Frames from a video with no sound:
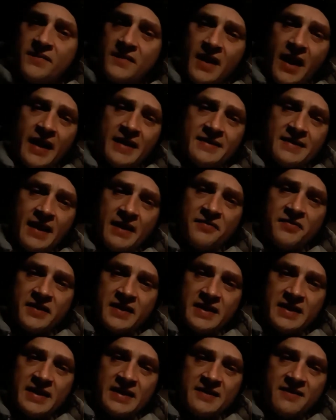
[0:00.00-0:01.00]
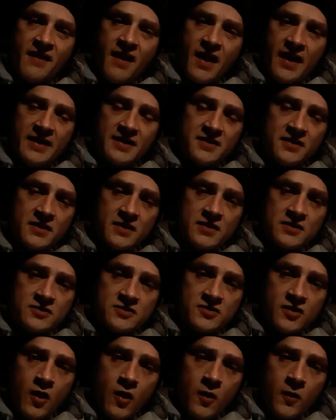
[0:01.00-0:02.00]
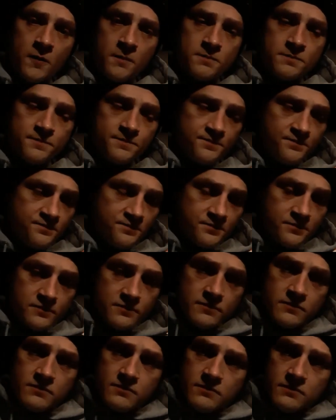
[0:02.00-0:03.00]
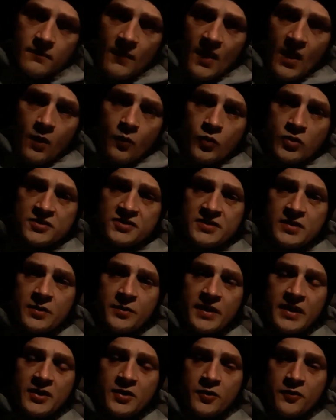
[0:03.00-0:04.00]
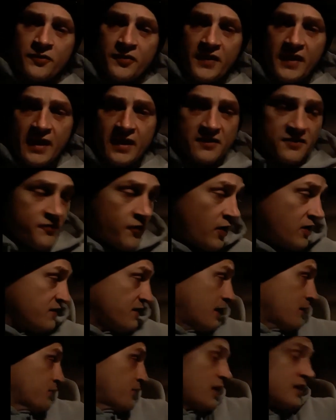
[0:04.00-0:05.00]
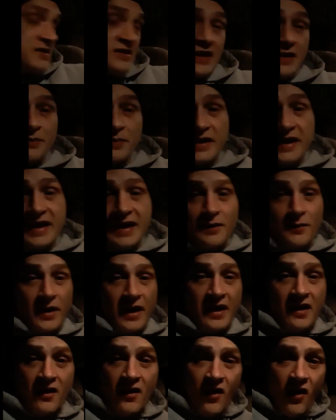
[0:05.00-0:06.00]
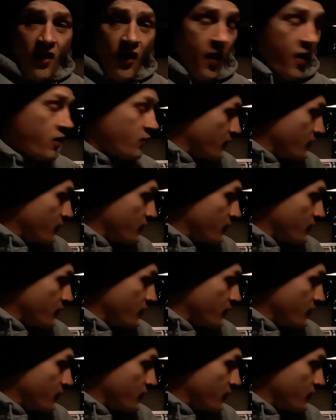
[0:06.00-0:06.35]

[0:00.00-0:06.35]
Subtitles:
I definitely need light. So we'll see what we can do for there as far as that project. But anyway, on